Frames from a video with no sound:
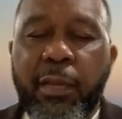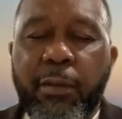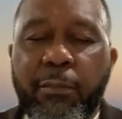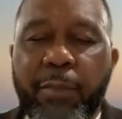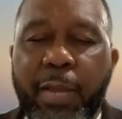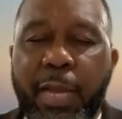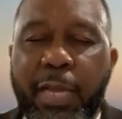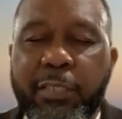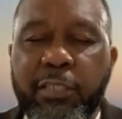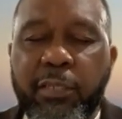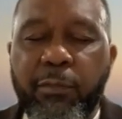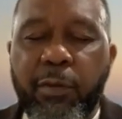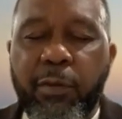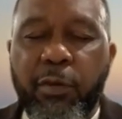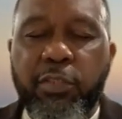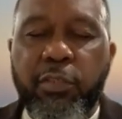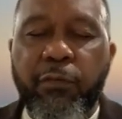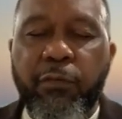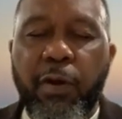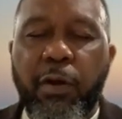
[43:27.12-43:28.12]
Master,
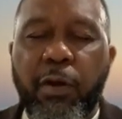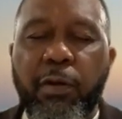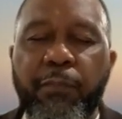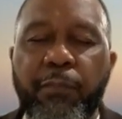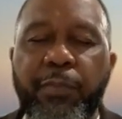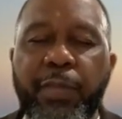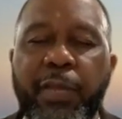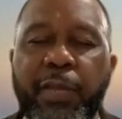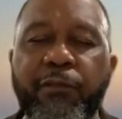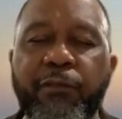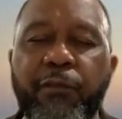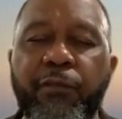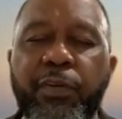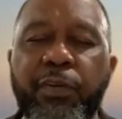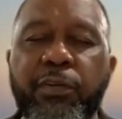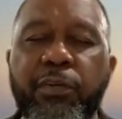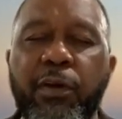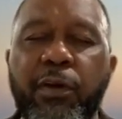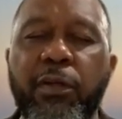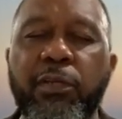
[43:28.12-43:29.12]
most of all, I'm thankful for
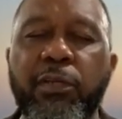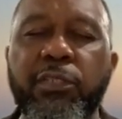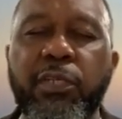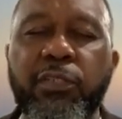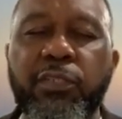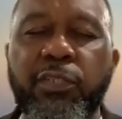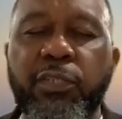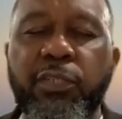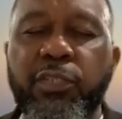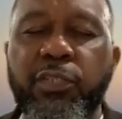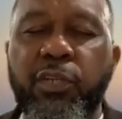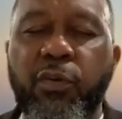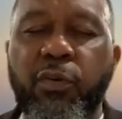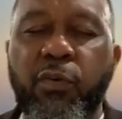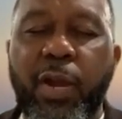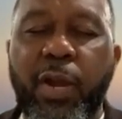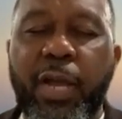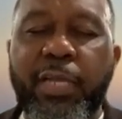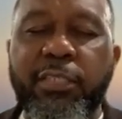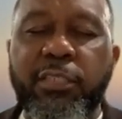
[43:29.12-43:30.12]
your darling son, Jesus
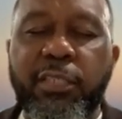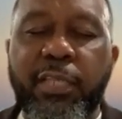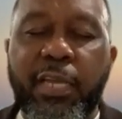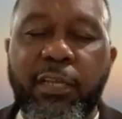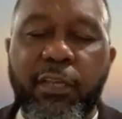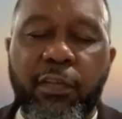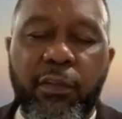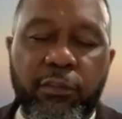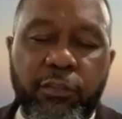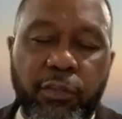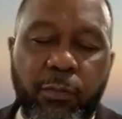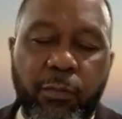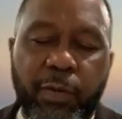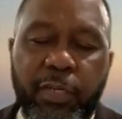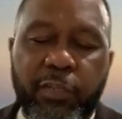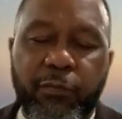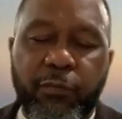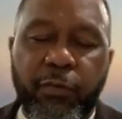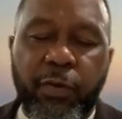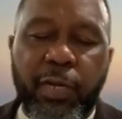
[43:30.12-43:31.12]
Christ. Thank you so
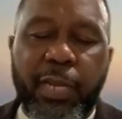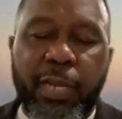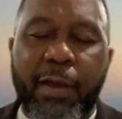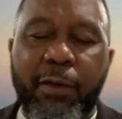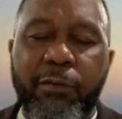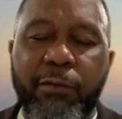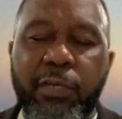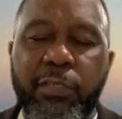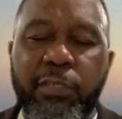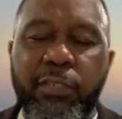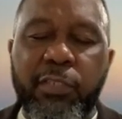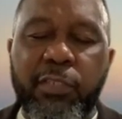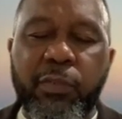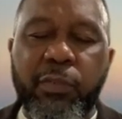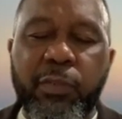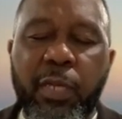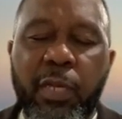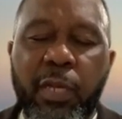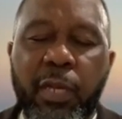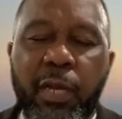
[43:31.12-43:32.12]
much for allowing us
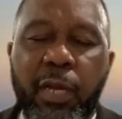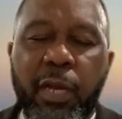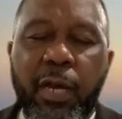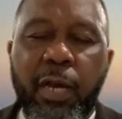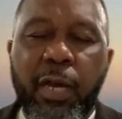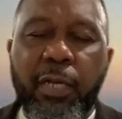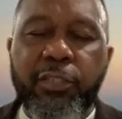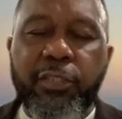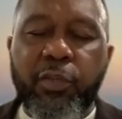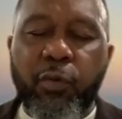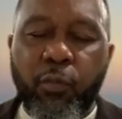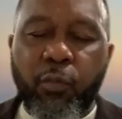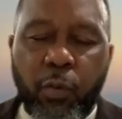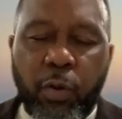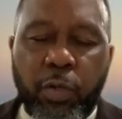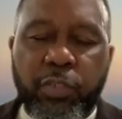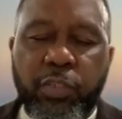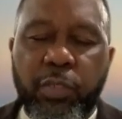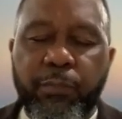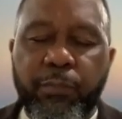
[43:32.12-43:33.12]
to uh, to
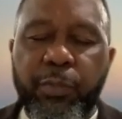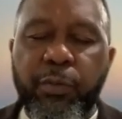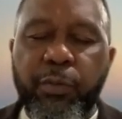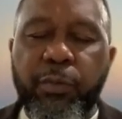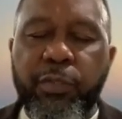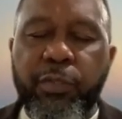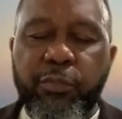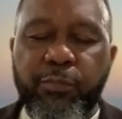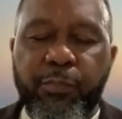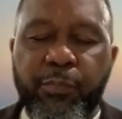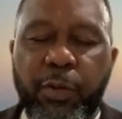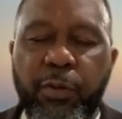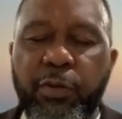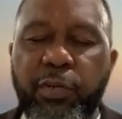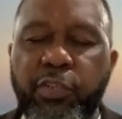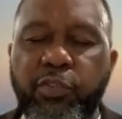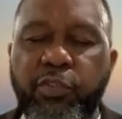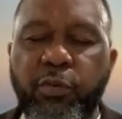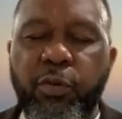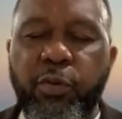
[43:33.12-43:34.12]
worship you in spirit
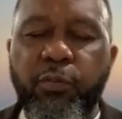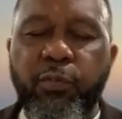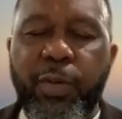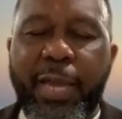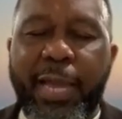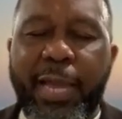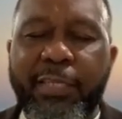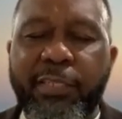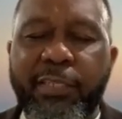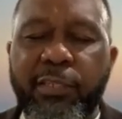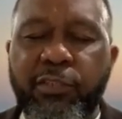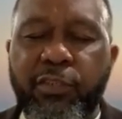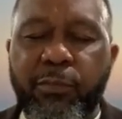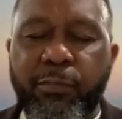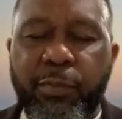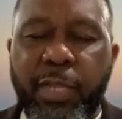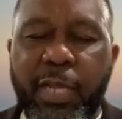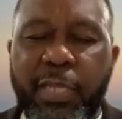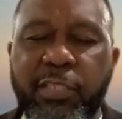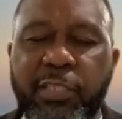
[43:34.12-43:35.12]
and truth. We ask that you
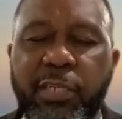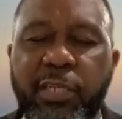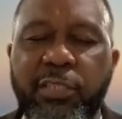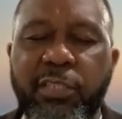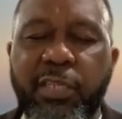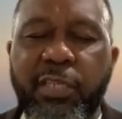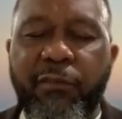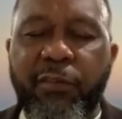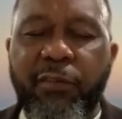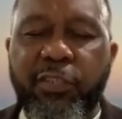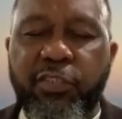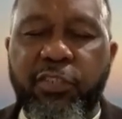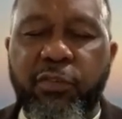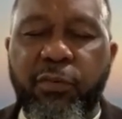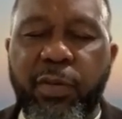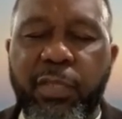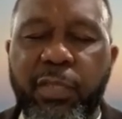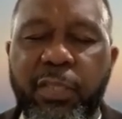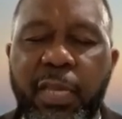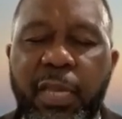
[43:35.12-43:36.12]
bless us, give us
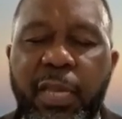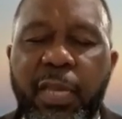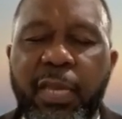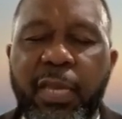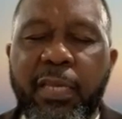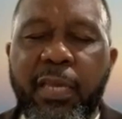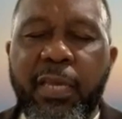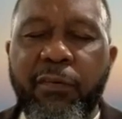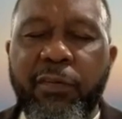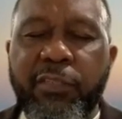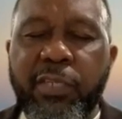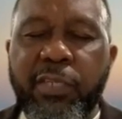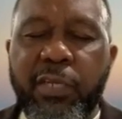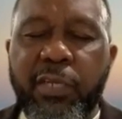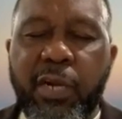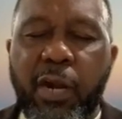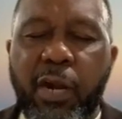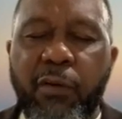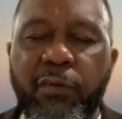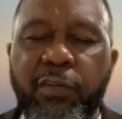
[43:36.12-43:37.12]
strength, give us
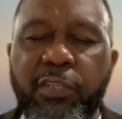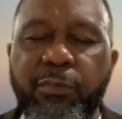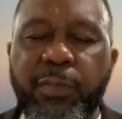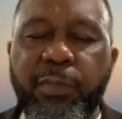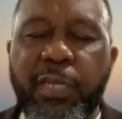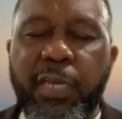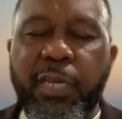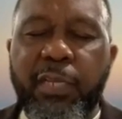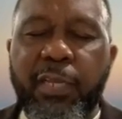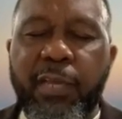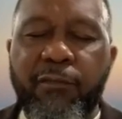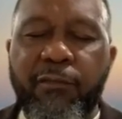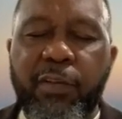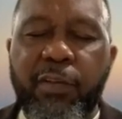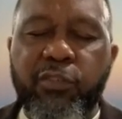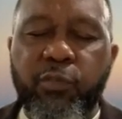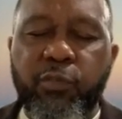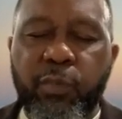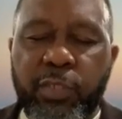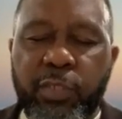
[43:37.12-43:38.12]
encouragement, and give
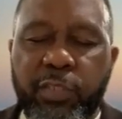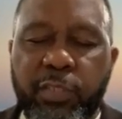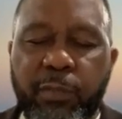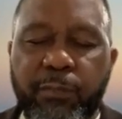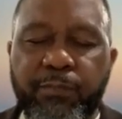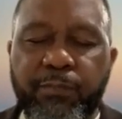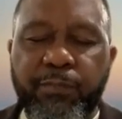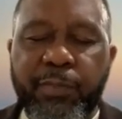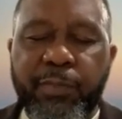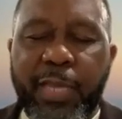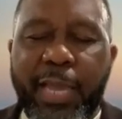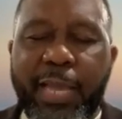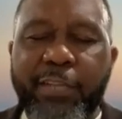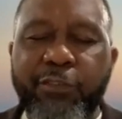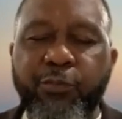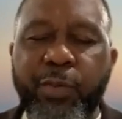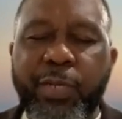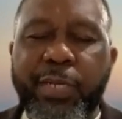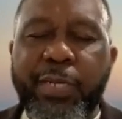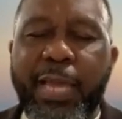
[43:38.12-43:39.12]
us wisdom
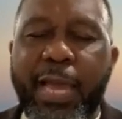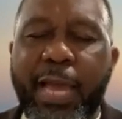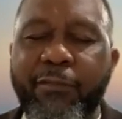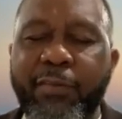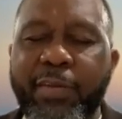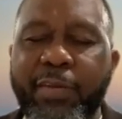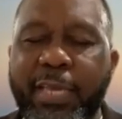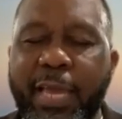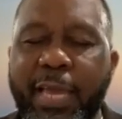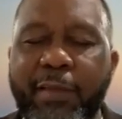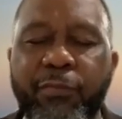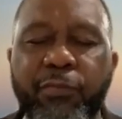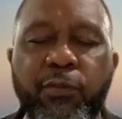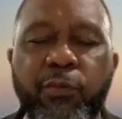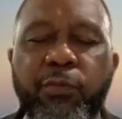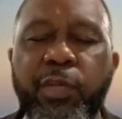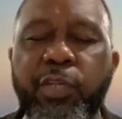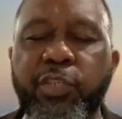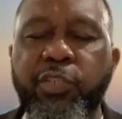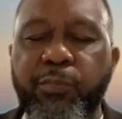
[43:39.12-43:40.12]
as we navigate
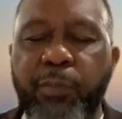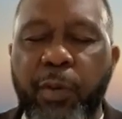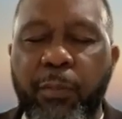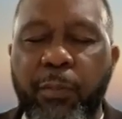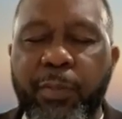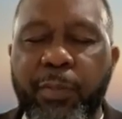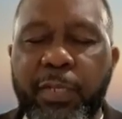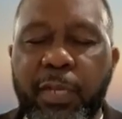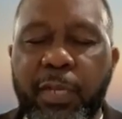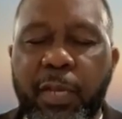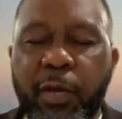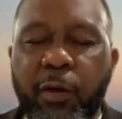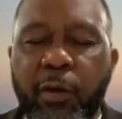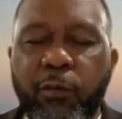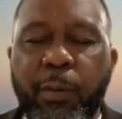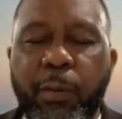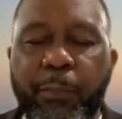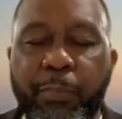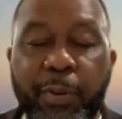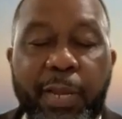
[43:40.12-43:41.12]
through this moment.
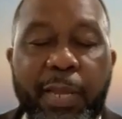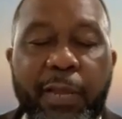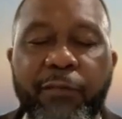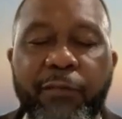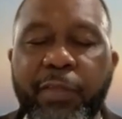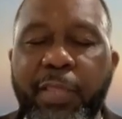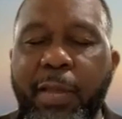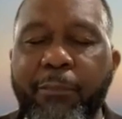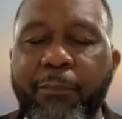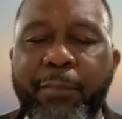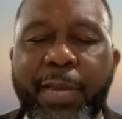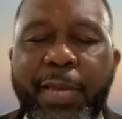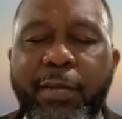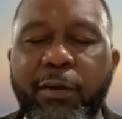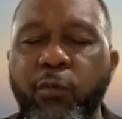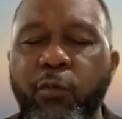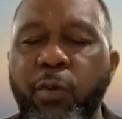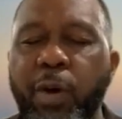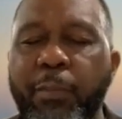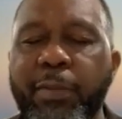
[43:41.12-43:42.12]
We're praying for that man
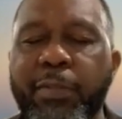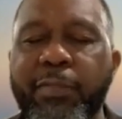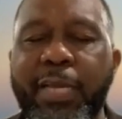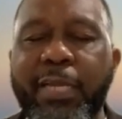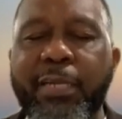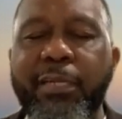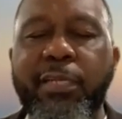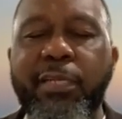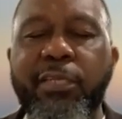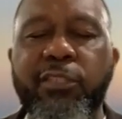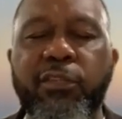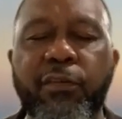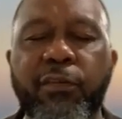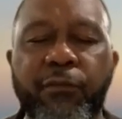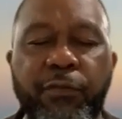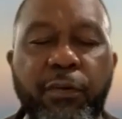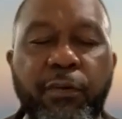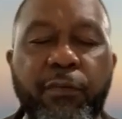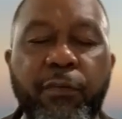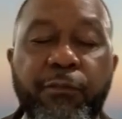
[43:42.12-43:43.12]
or woman that needs to
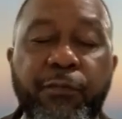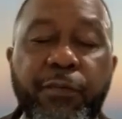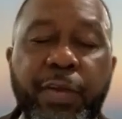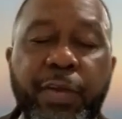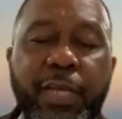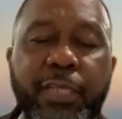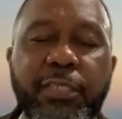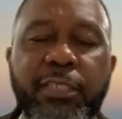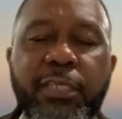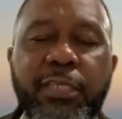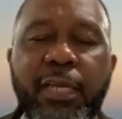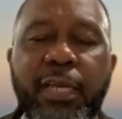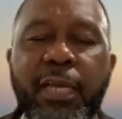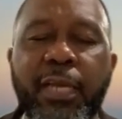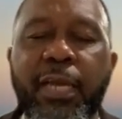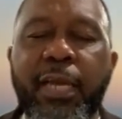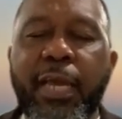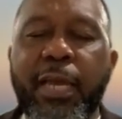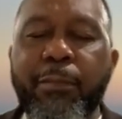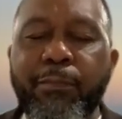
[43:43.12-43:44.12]
confess,
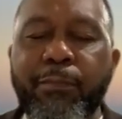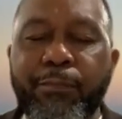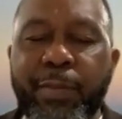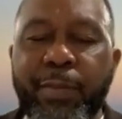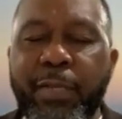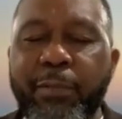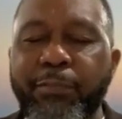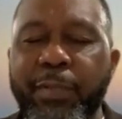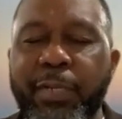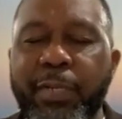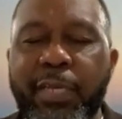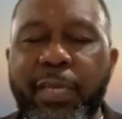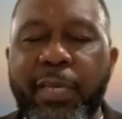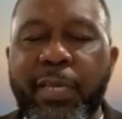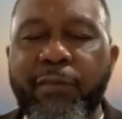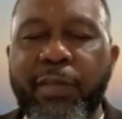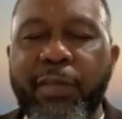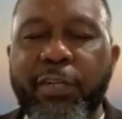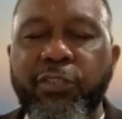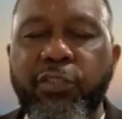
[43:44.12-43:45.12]
admit,
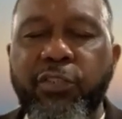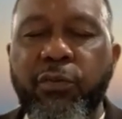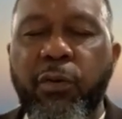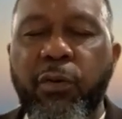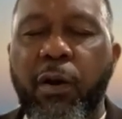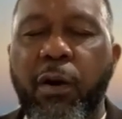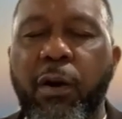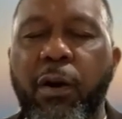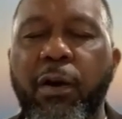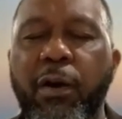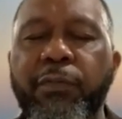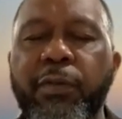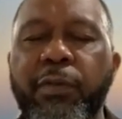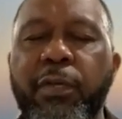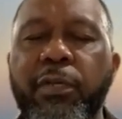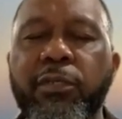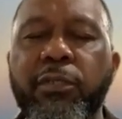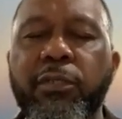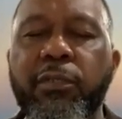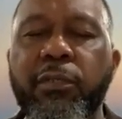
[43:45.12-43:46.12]
believe that you are
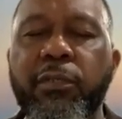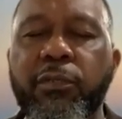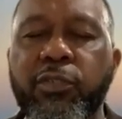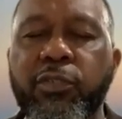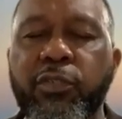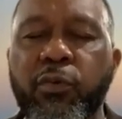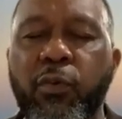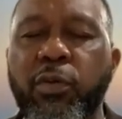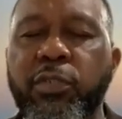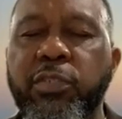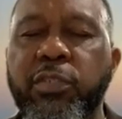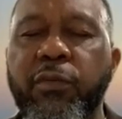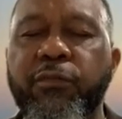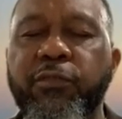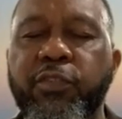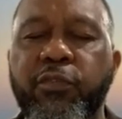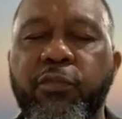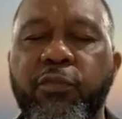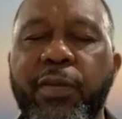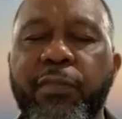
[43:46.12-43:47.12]
the, the source of
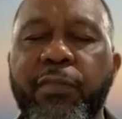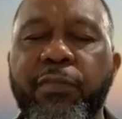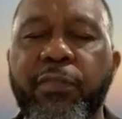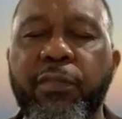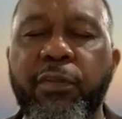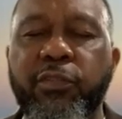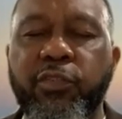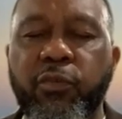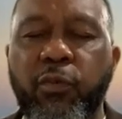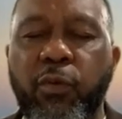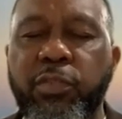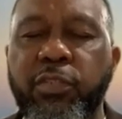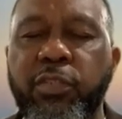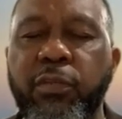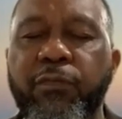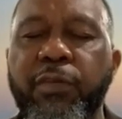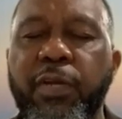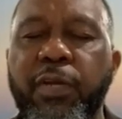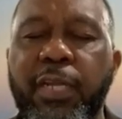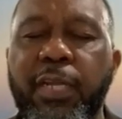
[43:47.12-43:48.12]
strength, the source
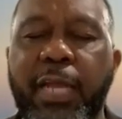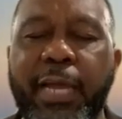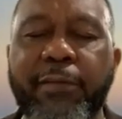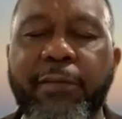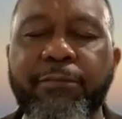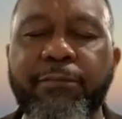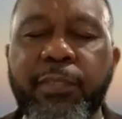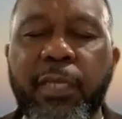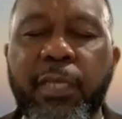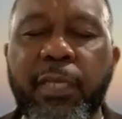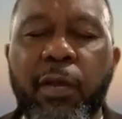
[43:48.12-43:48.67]
of their life.